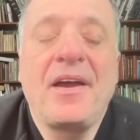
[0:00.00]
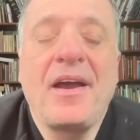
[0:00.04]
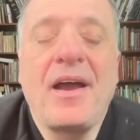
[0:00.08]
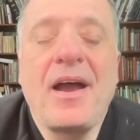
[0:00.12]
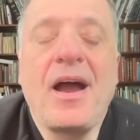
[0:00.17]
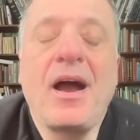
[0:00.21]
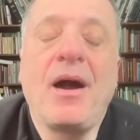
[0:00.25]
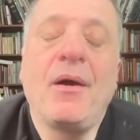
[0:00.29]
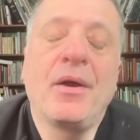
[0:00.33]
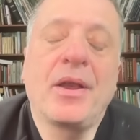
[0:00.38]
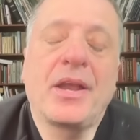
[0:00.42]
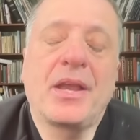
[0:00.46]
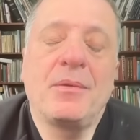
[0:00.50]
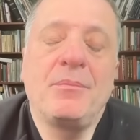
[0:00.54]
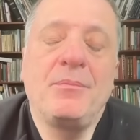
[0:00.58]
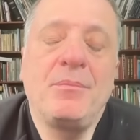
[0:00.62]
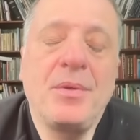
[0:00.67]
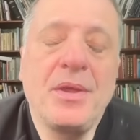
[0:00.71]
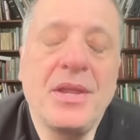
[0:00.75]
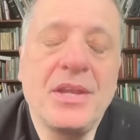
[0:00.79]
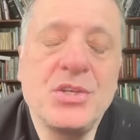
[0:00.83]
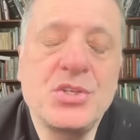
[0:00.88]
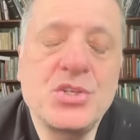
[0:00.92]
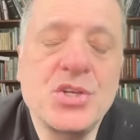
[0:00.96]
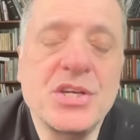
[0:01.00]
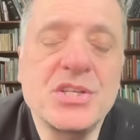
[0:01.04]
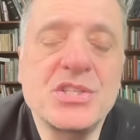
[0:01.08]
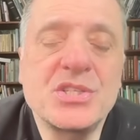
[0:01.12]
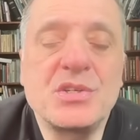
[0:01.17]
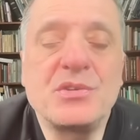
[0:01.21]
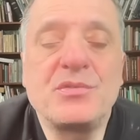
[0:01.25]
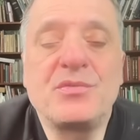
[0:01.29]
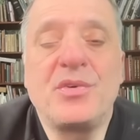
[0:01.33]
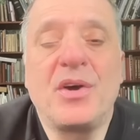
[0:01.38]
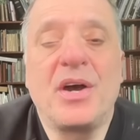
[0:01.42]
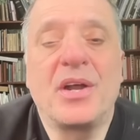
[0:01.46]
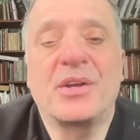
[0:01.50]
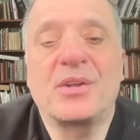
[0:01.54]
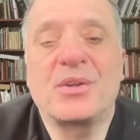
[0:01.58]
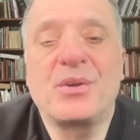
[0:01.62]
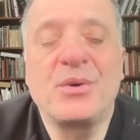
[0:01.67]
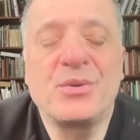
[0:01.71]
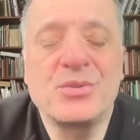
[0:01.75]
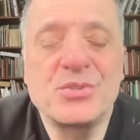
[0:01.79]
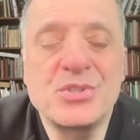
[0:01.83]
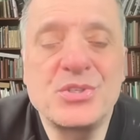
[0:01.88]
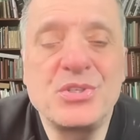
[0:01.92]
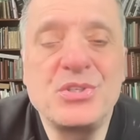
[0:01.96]
how it can be justified
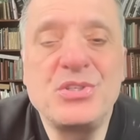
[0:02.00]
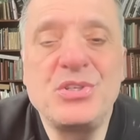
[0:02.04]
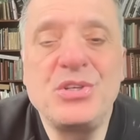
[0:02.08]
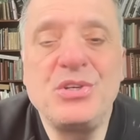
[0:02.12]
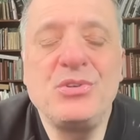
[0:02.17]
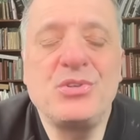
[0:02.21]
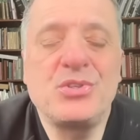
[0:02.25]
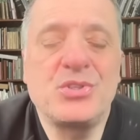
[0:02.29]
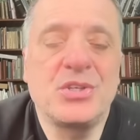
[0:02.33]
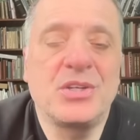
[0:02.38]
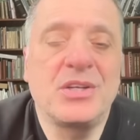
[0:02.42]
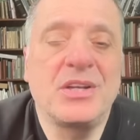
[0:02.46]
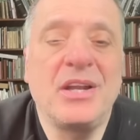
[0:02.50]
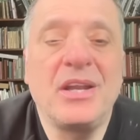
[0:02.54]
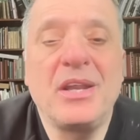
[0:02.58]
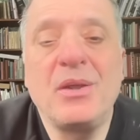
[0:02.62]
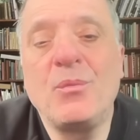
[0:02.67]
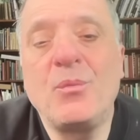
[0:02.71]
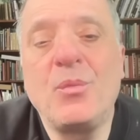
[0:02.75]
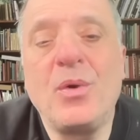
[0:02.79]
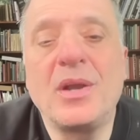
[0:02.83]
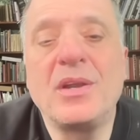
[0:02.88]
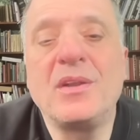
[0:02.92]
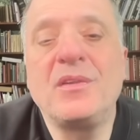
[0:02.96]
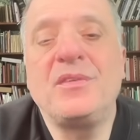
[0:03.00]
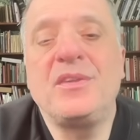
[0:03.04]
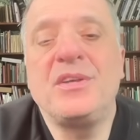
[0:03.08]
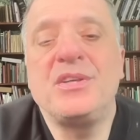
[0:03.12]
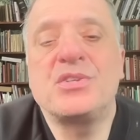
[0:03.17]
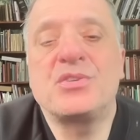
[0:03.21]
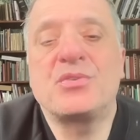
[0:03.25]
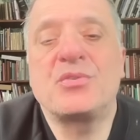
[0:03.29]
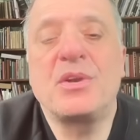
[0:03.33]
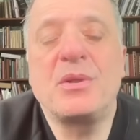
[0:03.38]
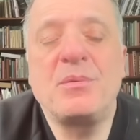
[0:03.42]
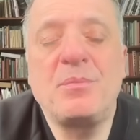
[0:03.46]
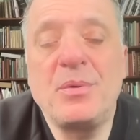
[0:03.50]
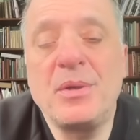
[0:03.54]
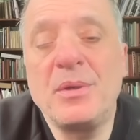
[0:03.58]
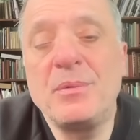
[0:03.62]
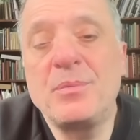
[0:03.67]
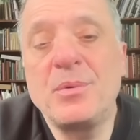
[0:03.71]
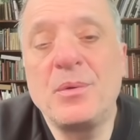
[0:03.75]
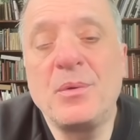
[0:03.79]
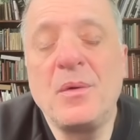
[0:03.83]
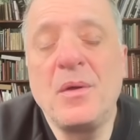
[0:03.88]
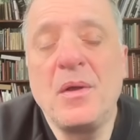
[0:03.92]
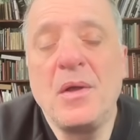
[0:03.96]
constitutionally, one of these three
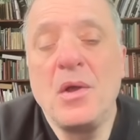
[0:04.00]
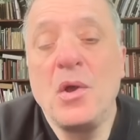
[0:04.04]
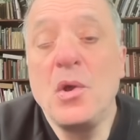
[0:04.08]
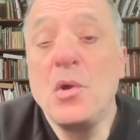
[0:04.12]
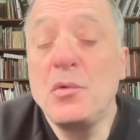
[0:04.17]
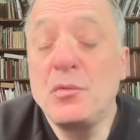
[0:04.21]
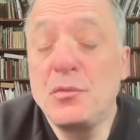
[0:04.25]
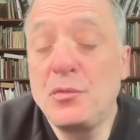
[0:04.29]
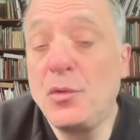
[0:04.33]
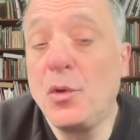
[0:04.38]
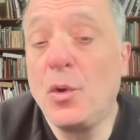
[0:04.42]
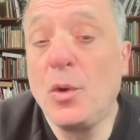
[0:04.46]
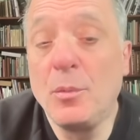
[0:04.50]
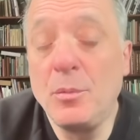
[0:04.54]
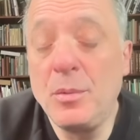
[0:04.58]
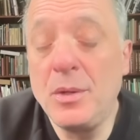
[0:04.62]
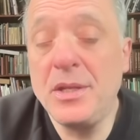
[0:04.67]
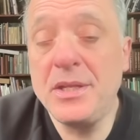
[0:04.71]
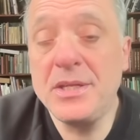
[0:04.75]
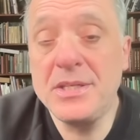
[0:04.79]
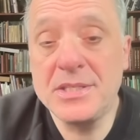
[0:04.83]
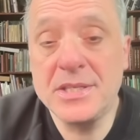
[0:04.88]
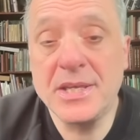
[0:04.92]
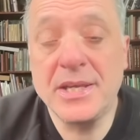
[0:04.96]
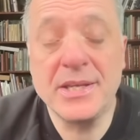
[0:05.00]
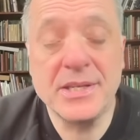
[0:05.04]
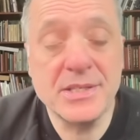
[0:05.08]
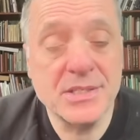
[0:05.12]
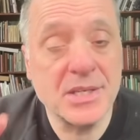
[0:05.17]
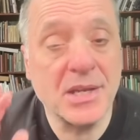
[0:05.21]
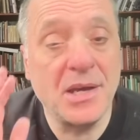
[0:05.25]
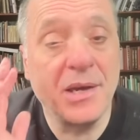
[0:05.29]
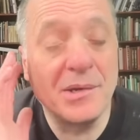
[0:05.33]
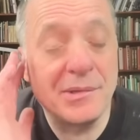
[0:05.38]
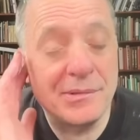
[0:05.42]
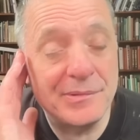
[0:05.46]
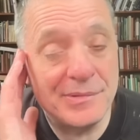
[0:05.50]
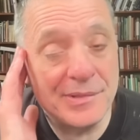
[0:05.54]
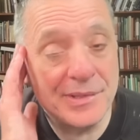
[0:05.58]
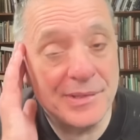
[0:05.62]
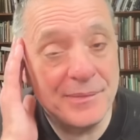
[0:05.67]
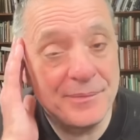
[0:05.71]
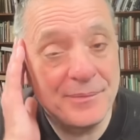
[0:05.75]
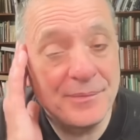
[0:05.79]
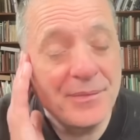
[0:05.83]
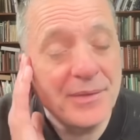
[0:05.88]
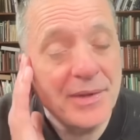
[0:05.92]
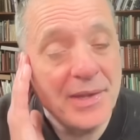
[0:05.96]
people formally takes over.
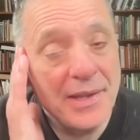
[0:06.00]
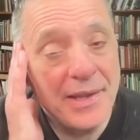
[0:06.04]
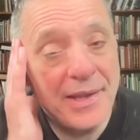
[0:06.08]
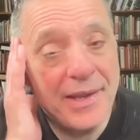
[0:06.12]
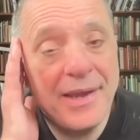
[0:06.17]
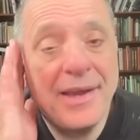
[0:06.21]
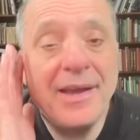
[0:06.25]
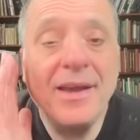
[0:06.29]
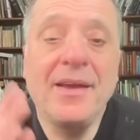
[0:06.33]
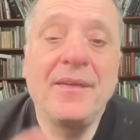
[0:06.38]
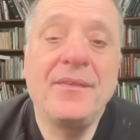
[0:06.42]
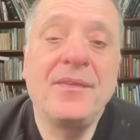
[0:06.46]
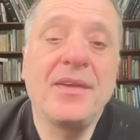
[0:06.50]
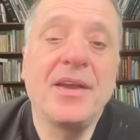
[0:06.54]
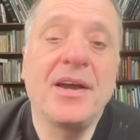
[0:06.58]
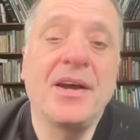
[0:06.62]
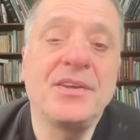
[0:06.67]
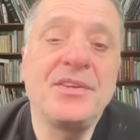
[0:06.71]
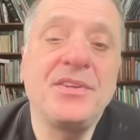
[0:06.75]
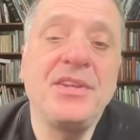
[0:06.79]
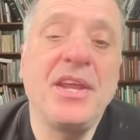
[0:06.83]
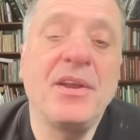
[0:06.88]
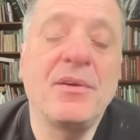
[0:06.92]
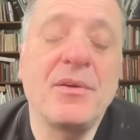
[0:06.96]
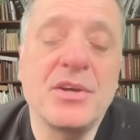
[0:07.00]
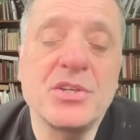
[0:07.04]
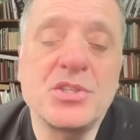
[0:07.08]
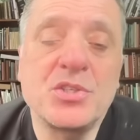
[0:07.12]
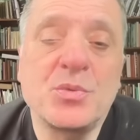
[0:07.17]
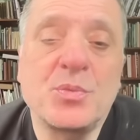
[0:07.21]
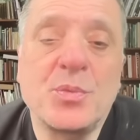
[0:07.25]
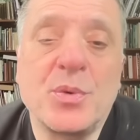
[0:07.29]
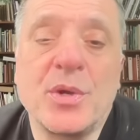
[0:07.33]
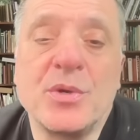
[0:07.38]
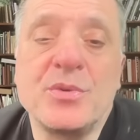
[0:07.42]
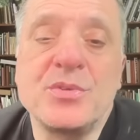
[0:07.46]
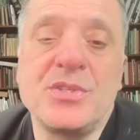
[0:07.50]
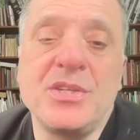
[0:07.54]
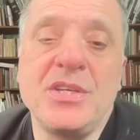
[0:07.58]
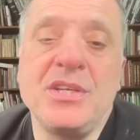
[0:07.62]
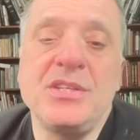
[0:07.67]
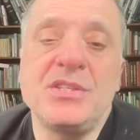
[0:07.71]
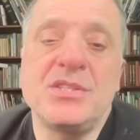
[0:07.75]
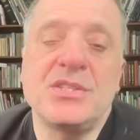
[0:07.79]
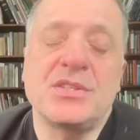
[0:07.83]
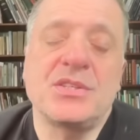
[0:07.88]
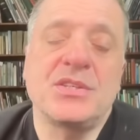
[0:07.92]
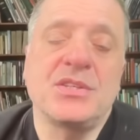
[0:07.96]
And the idea, I suppose,
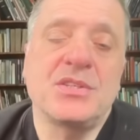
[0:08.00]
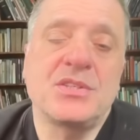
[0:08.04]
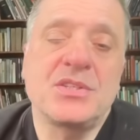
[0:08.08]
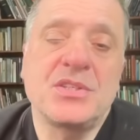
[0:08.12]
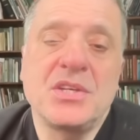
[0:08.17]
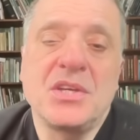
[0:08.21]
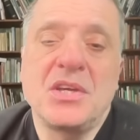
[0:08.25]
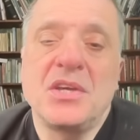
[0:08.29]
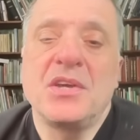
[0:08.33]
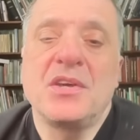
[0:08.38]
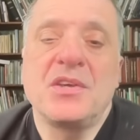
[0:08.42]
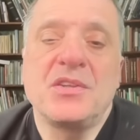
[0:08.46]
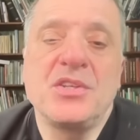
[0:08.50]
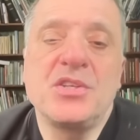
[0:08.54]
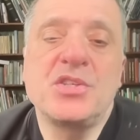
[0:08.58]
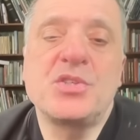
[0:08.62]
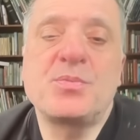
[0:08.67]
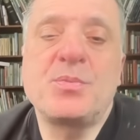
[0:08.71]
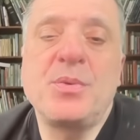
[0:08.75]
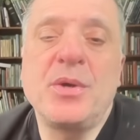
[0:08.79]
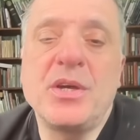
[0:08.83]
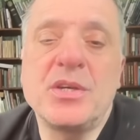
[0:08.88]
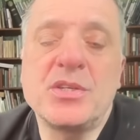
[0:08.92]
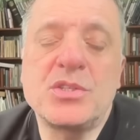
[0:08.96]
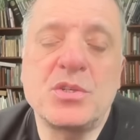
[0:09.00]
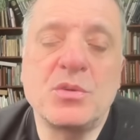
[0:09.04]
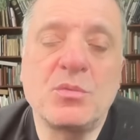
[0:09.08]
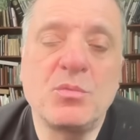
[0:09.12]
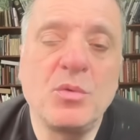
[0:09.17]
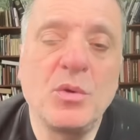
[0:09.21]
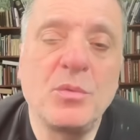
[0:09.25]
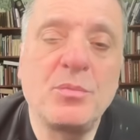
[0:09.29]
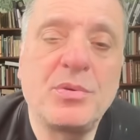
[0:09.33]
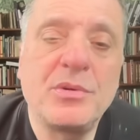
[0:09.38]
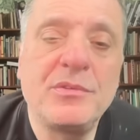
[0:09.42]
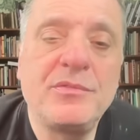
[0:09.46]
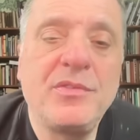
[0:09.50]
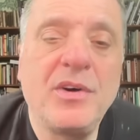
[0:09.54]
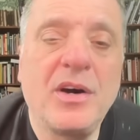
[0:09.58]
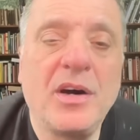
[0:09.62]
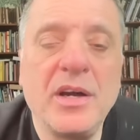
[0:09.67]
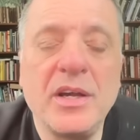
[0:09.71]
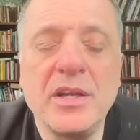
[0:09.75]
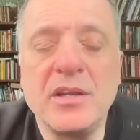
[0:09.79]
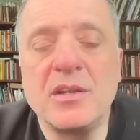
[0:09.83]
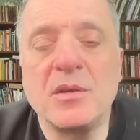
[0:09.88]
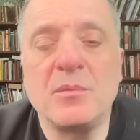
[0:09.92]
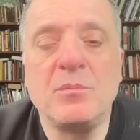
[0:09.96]
is that this person will
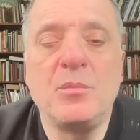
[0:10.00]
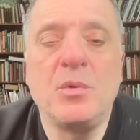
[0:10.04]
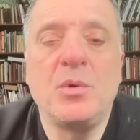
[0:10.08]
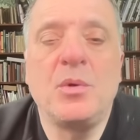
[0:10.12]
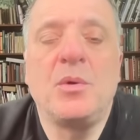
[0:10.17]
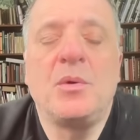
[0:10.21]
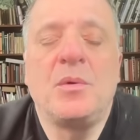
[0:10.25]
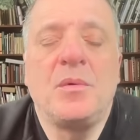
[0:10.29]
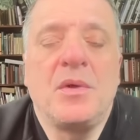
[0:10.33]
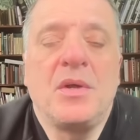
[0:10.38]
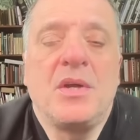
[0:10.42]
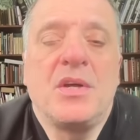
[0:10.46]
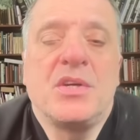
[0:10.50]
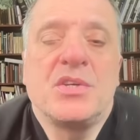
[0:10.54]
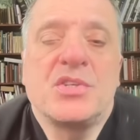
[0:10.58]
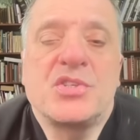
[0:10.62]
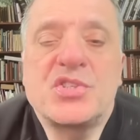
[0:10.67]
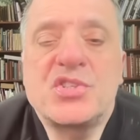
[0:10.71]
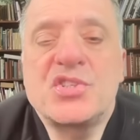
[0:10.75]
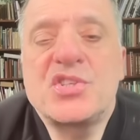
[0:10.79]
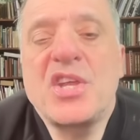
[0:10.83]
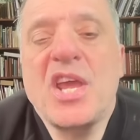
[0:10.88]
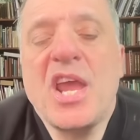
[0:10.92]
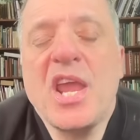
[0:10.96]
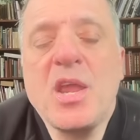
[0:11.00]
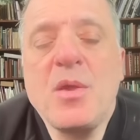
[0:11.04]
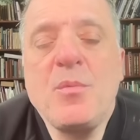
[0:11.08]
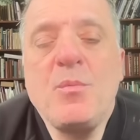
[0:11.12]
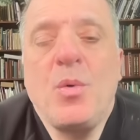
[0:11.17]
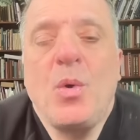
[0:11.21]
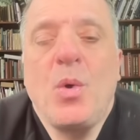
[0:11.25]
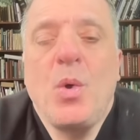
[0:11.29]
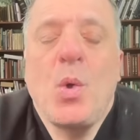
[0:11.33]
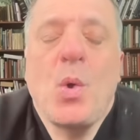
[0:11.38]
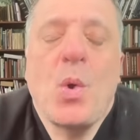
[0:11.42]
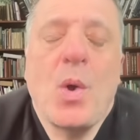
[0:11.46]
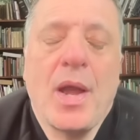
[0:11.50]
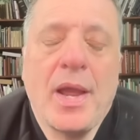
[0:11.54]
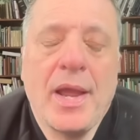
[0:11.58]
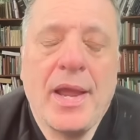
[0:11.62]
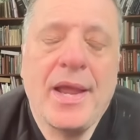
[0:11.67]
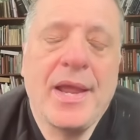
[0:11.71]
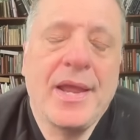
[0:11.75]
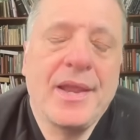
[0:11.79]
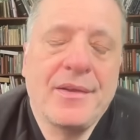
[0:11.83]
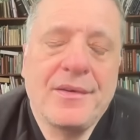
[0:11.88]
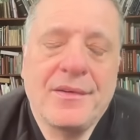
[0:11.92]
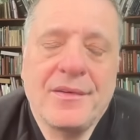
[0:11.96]
provide a more stable
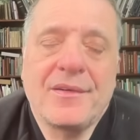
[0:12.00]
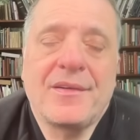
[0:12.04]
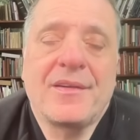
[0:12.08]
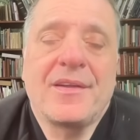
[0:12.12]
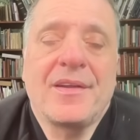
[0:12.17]
and